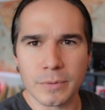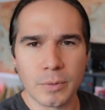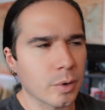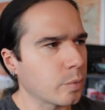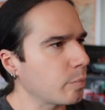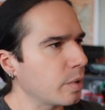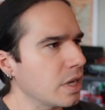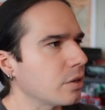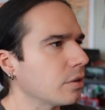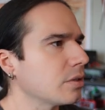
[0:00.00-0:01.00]
for
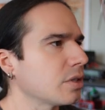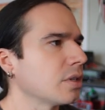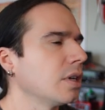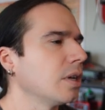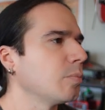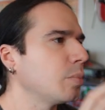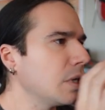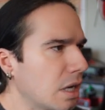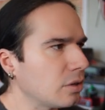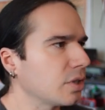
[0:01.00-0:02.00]
repeaters,
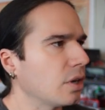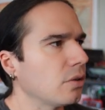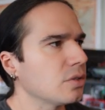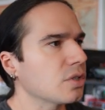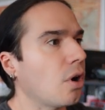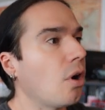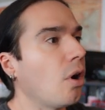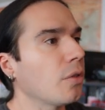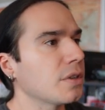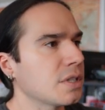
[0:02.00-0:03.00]
PL tones,
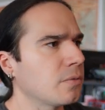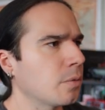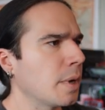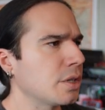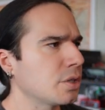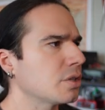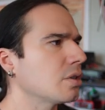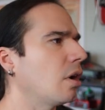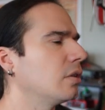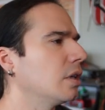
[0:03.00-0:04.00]
all this information is
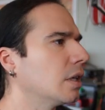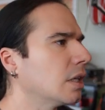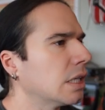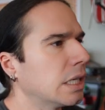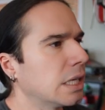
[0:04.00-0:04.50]
on here.